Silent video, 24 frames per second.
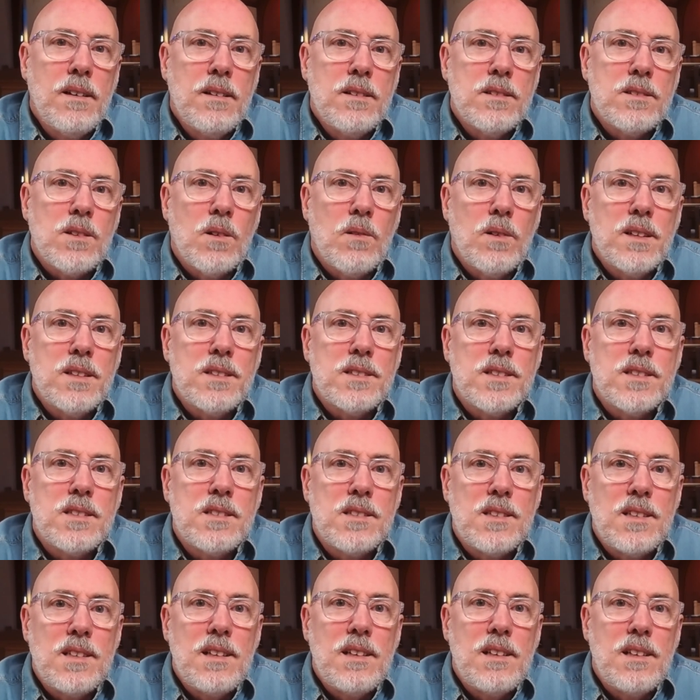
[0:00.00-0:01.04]
So I want us to
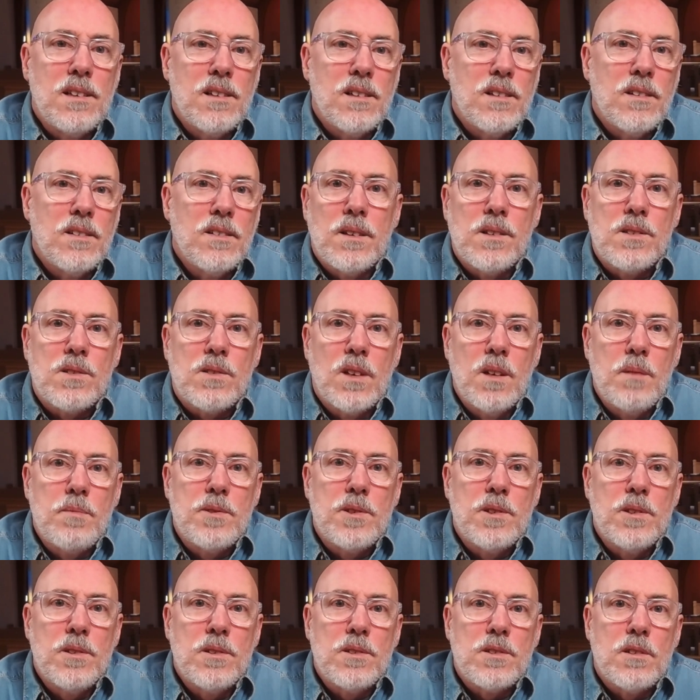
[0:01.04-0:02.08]
see here the
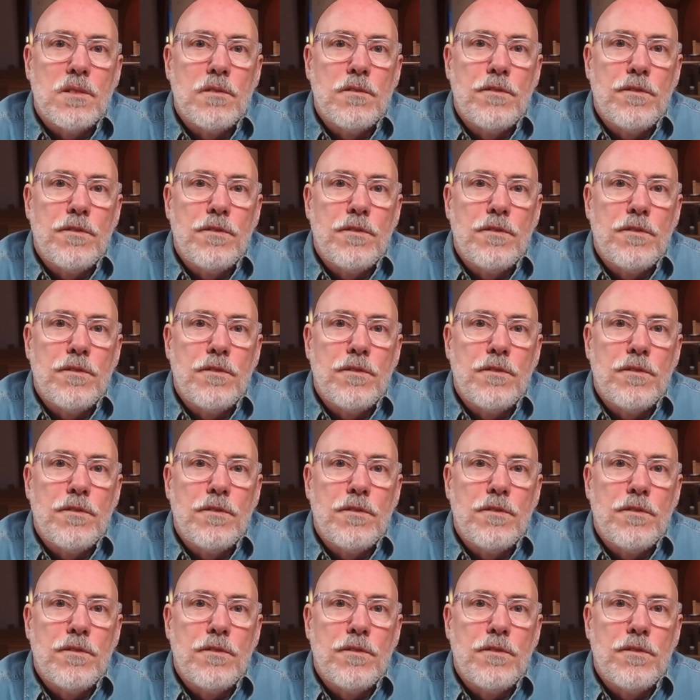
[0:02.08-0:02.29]
scriptures are